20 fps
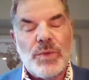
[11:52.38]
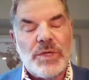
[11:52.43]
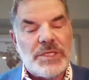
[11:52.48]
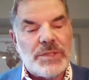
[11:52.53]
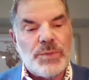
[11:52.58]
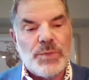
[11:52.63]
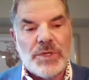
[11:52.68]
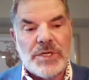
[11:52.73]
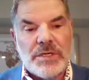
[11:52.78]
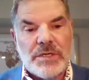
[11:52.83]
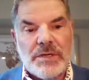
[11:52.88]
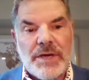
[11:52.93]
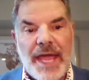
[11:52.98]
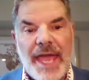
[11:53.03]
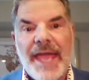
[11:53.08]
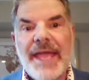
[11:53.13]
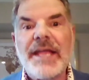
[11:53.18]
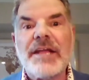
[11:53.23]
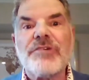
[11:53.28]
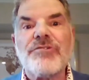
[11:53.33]
where
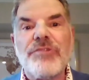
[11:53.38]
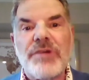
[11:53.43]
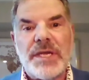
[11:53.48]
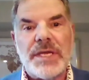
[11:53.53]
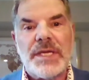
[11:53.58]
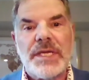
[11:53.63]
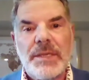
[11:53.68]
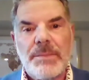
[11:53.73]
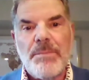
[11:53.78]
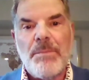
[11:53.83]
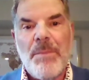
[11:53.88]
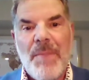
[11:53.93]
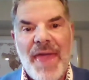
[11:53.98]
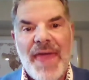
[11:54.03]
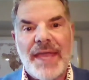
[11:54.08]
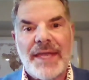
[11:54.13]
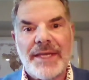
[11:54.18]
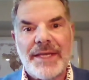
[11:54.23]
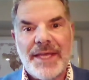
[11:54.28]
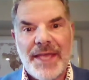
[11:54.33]
angry
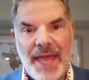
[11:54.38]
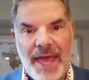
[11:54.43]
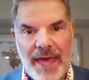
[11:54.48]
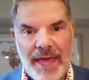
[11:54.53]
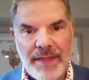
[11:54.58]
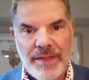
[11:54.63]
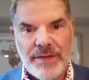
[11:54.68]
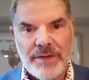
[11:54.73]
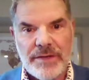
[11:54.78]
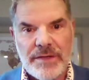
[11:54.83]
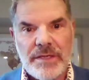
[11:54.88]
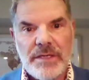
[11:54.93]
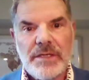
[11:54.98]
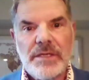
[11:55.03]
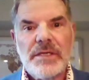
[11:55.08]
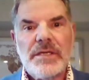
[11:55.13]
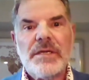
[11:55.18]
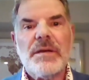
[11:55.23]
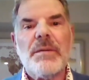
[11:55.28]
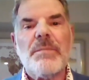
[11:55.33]
men gather,
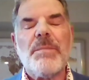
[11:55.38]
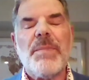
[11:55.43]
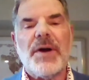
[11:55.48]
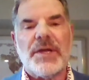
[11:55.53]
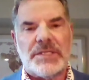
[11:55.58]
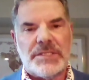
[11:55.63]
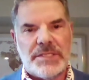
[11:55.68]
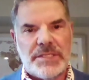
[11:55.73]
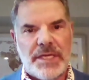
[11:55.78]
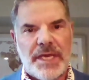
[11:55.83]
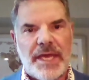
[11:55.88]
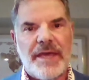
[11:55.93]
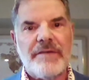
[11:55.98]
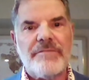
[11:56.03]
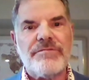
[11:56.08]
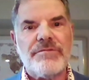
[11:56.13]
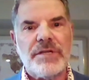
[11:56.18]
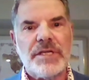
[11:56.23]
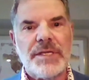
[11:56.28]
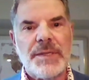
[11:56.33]
but to
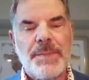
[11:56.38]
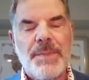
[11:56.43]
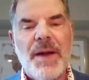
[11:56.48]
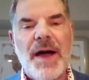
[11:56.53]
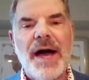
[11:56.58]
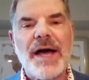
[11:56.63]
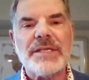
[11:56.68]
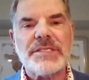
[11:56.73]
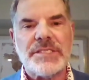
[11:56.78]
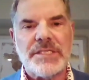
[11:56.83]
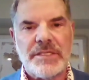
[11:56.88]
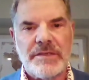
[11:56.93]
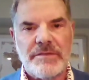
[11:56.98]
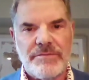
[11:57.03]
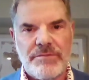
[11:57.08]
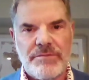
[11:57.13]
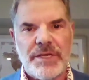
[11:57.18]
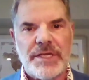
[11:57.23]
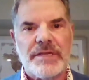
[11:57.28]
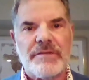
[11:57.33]
have really
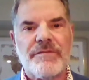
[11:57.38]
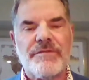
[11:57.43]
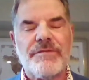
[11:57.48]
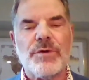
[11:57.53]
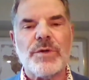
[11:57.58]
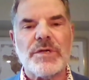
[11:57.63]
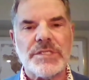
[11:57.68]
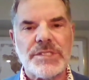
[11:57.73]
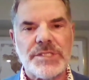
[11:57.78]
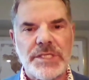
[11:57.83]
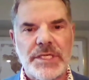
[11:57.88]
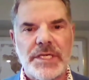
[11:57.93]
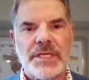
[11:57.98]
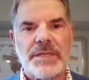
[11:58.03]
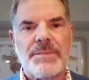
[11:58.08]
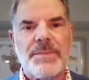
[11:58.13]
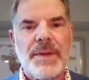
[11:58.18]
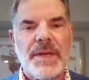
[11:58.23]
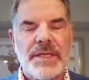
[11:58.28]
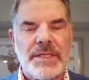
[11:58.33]
positive,
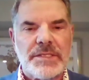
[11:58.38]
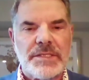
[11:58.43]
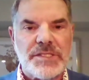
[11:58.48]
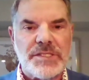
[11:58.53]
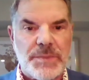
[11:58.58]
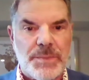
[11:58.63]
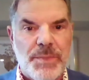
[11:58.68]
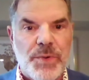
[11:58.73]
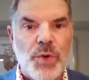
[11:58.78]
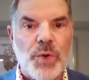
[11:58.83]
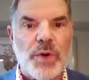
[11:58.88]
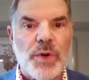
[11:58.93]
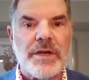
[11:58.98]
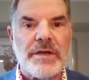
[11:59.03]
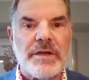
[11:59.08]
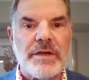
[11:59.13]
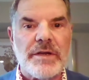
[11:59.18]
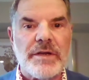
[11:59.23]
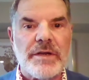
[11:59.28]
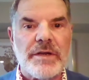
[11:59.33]
reinforcing, and
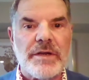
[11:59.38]
supportive